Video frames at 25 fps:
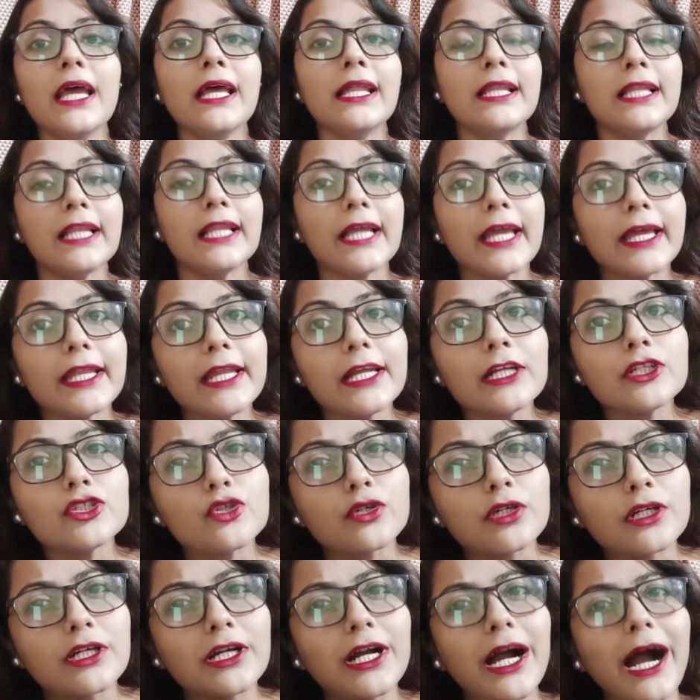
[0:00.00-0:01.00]
leading to
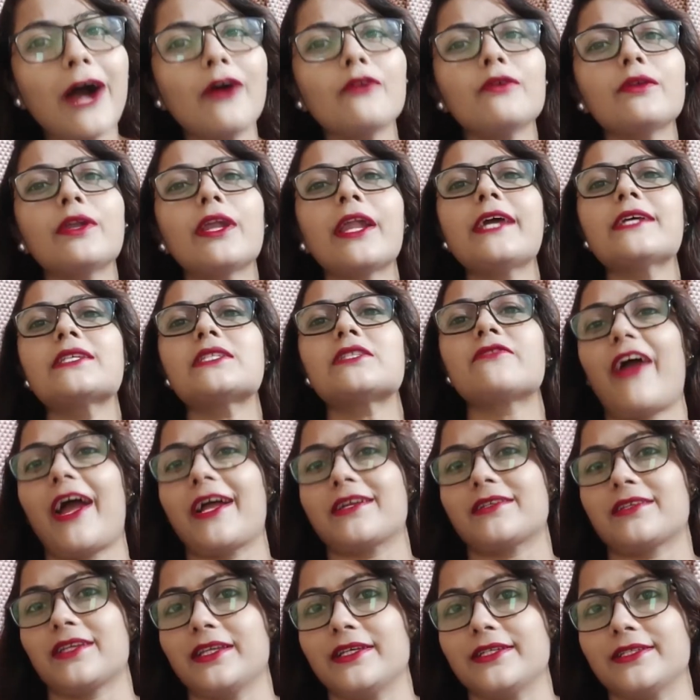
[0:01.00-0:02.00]
countless
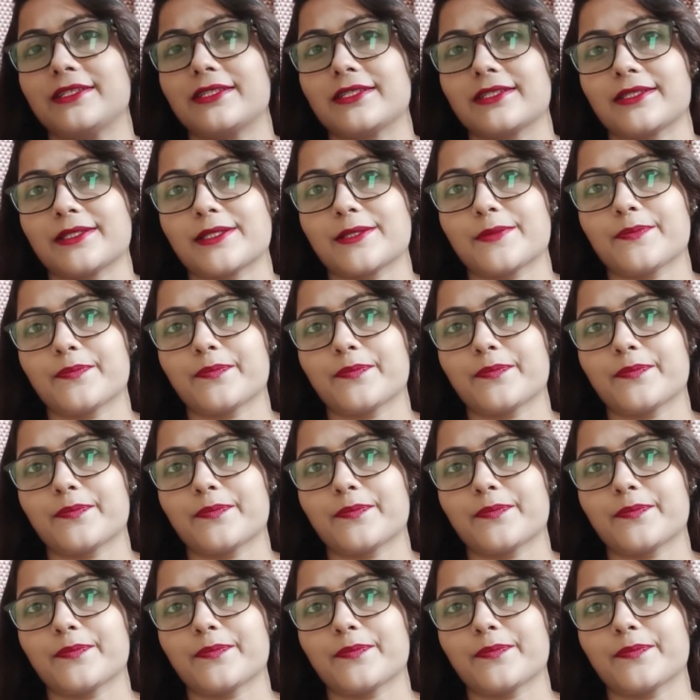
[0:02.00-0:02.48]
fatalities.